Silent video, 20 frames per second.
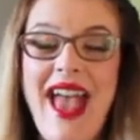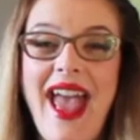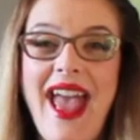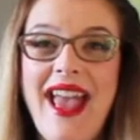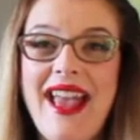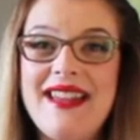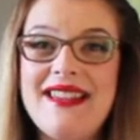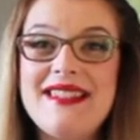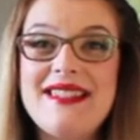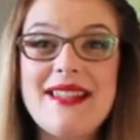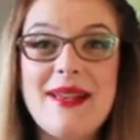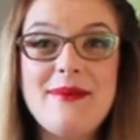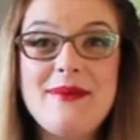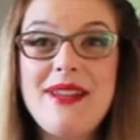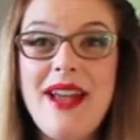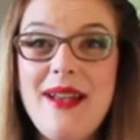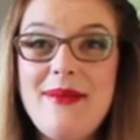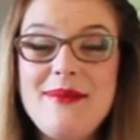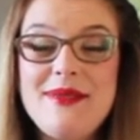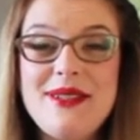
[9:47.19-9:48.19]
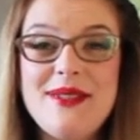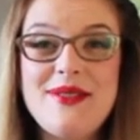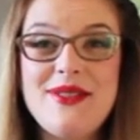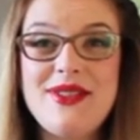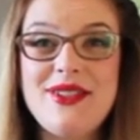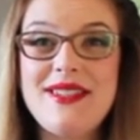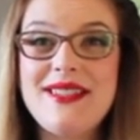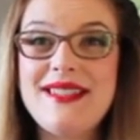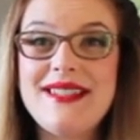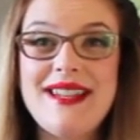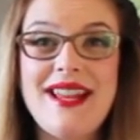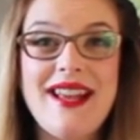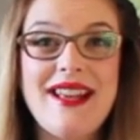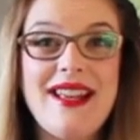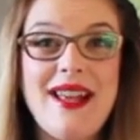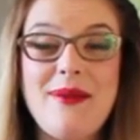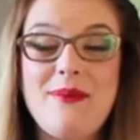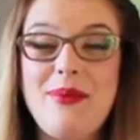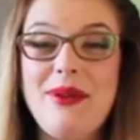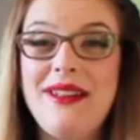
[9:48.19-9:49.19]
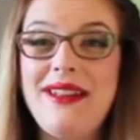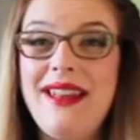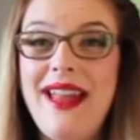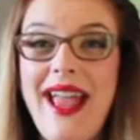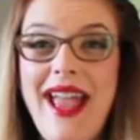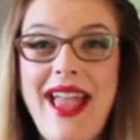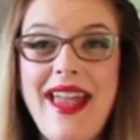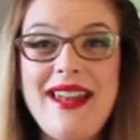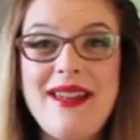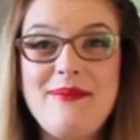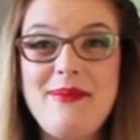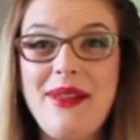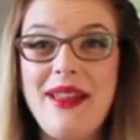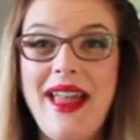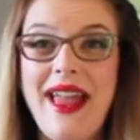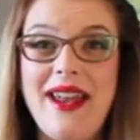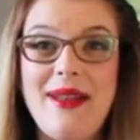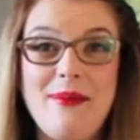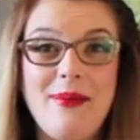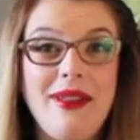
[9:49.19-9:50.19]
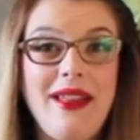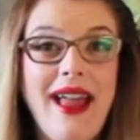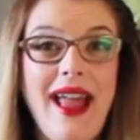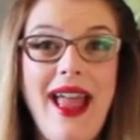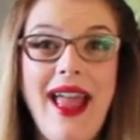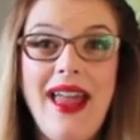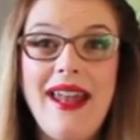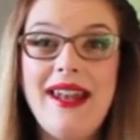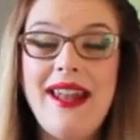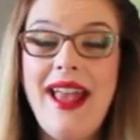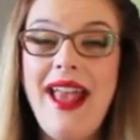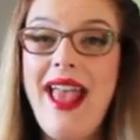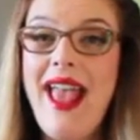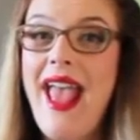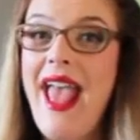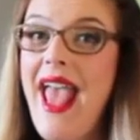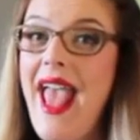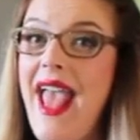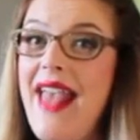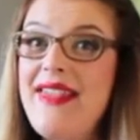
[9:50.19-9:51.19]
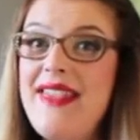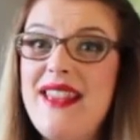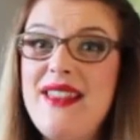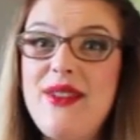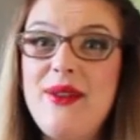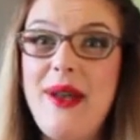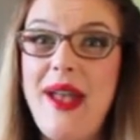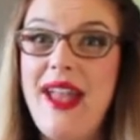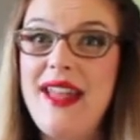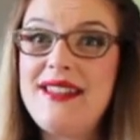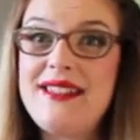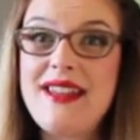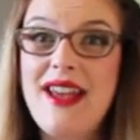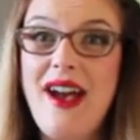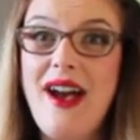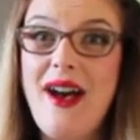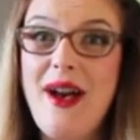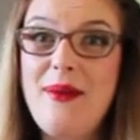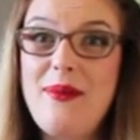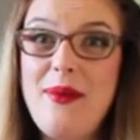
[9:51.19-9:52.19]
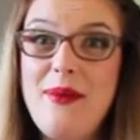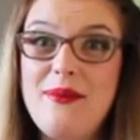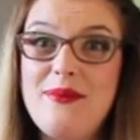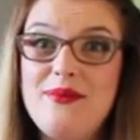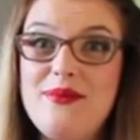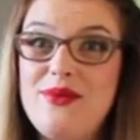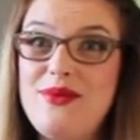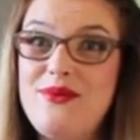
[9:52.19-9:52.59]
and sometimes you just can plan and plan and plan, and then you end up